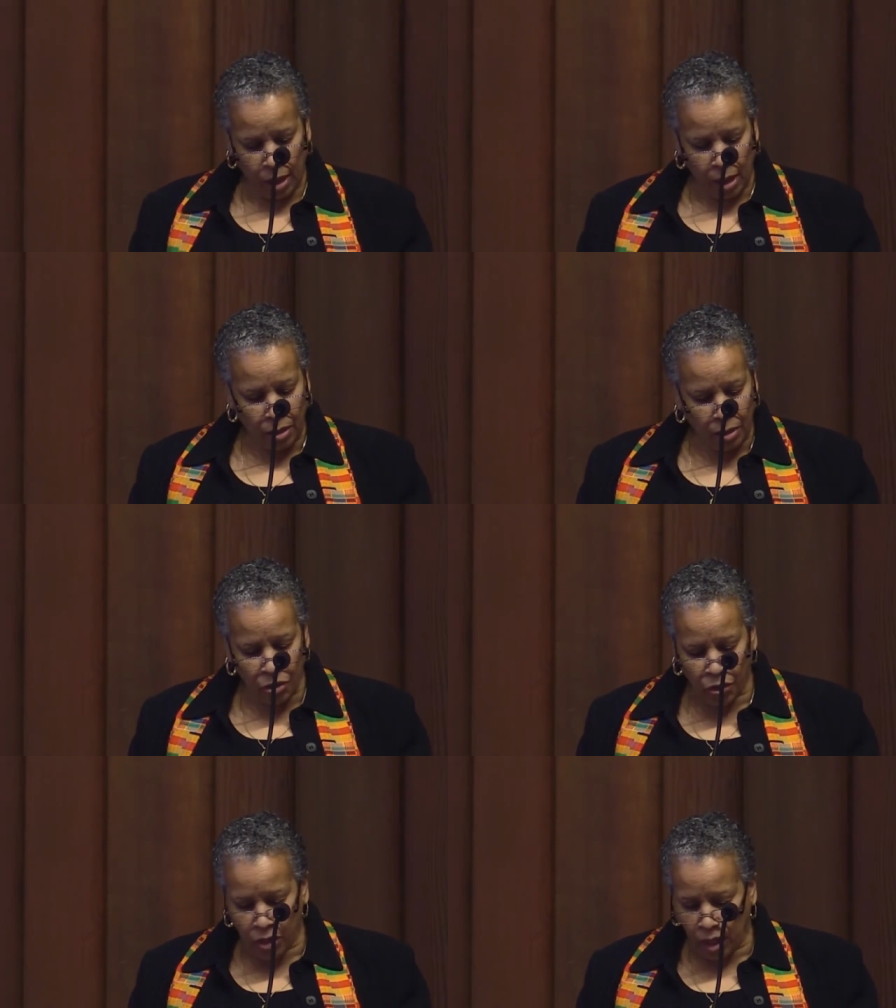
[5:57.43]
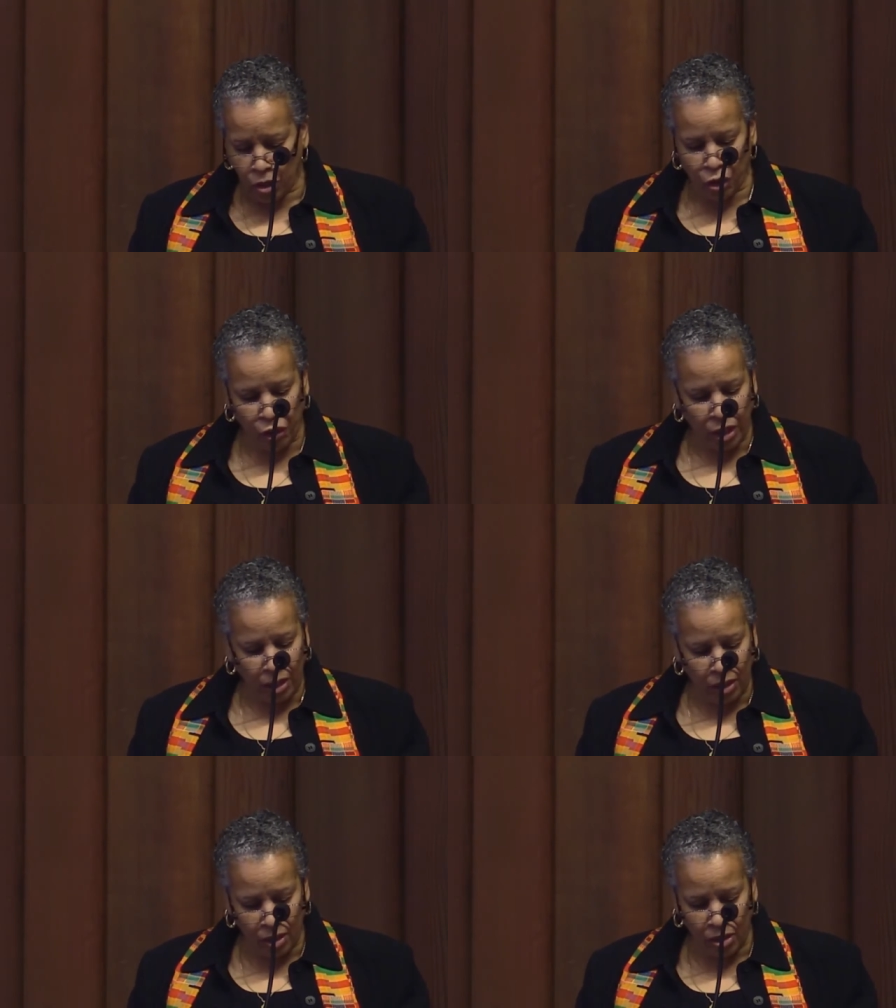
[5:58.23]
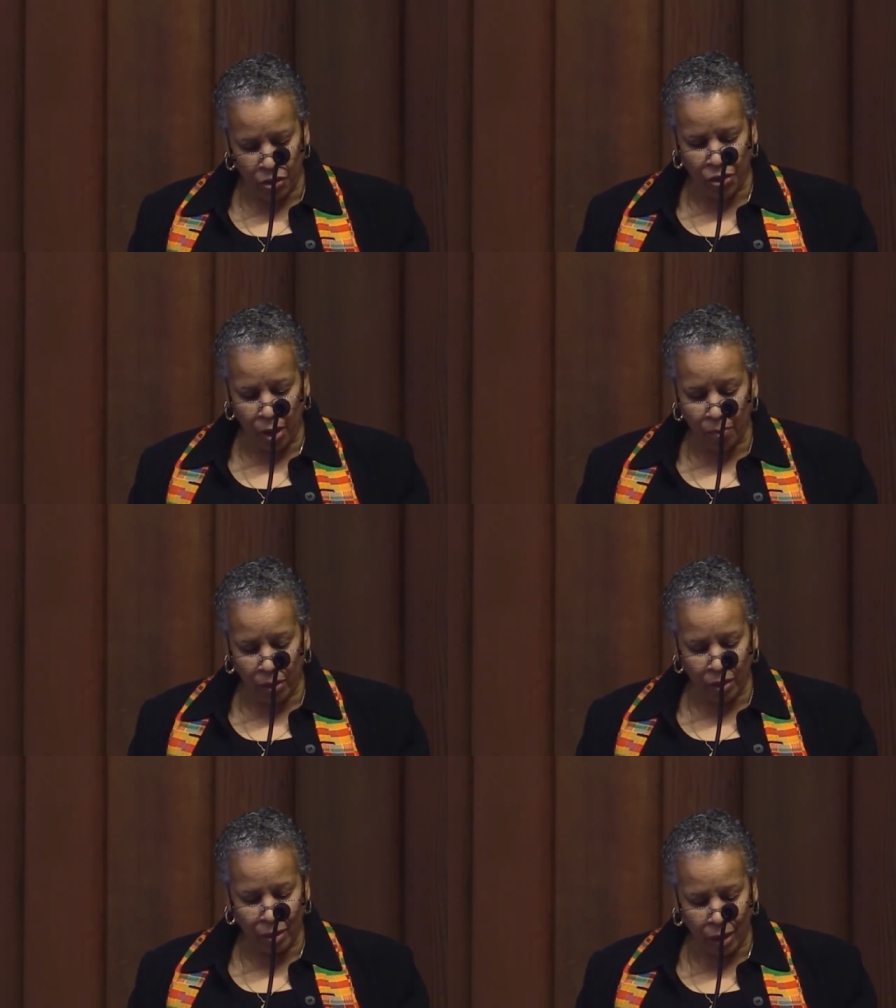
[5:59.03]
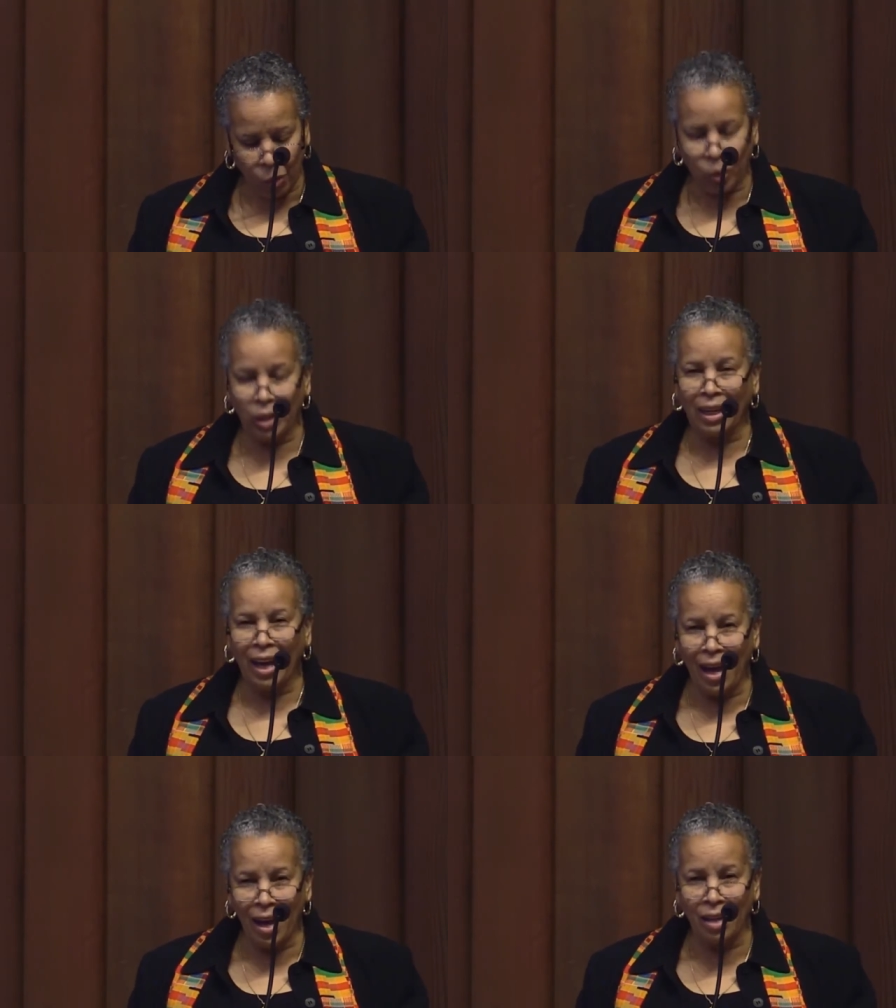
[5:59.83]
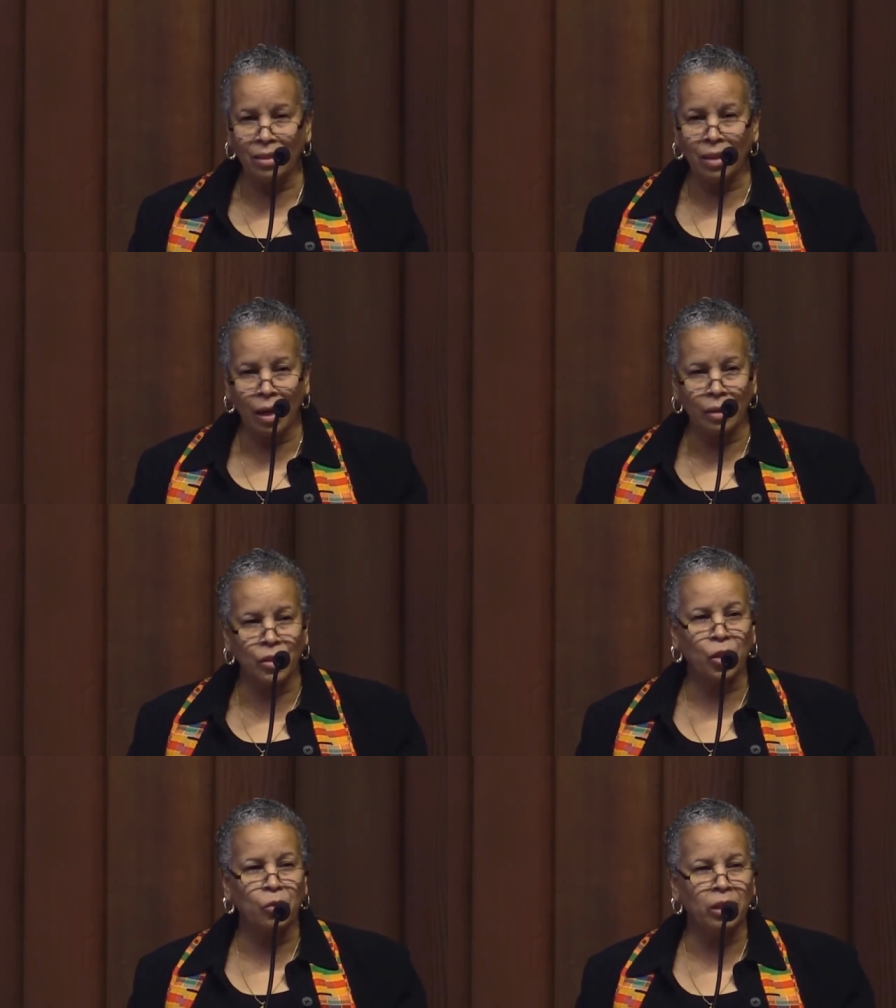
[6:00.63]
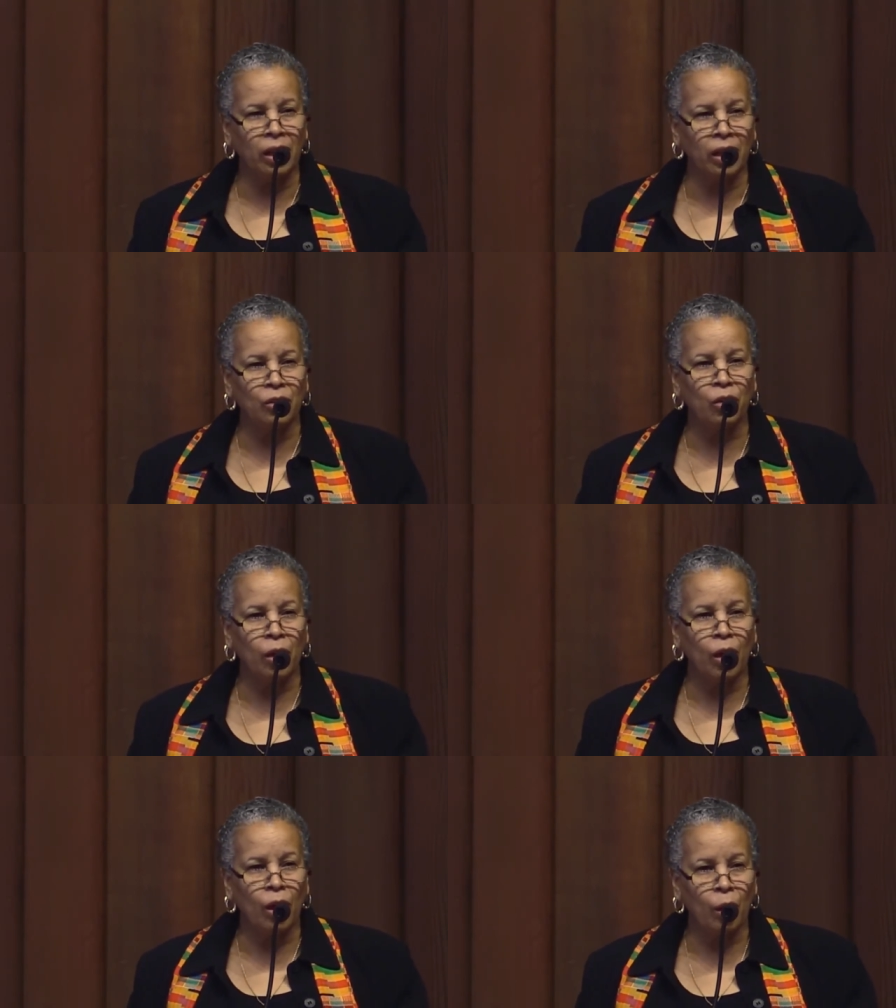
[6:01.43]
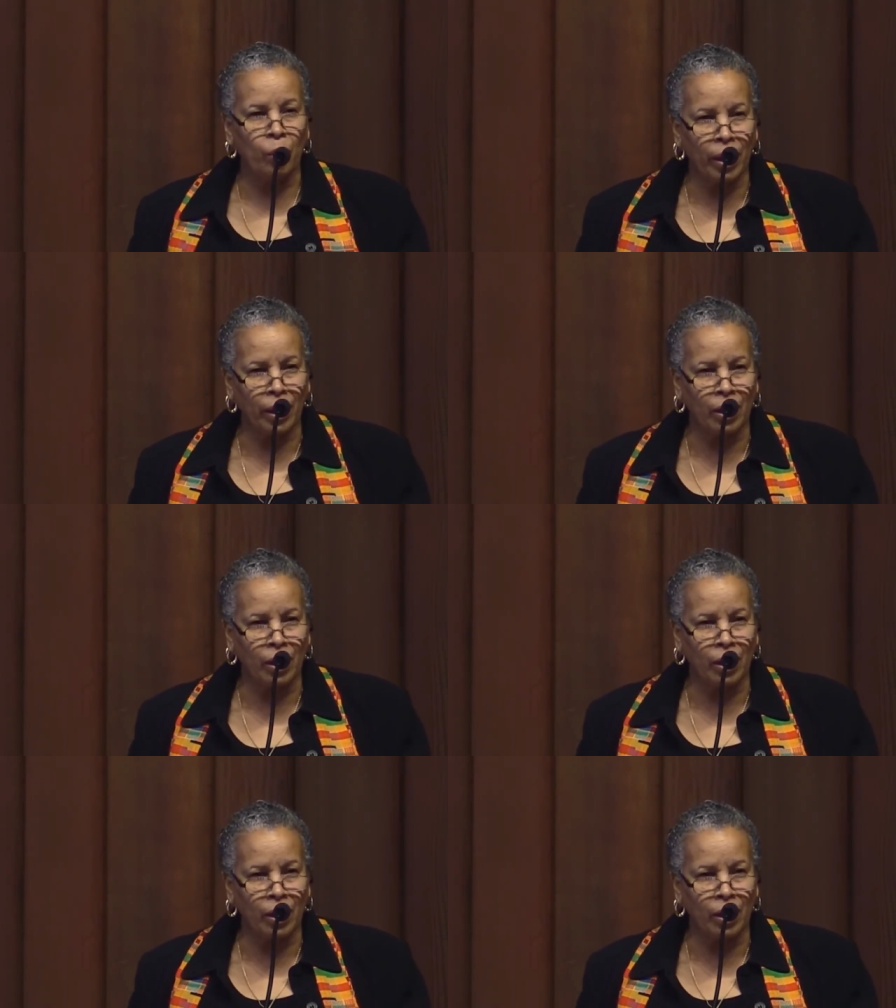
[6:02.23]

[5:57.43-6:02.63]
And this energy is something that we cannot create by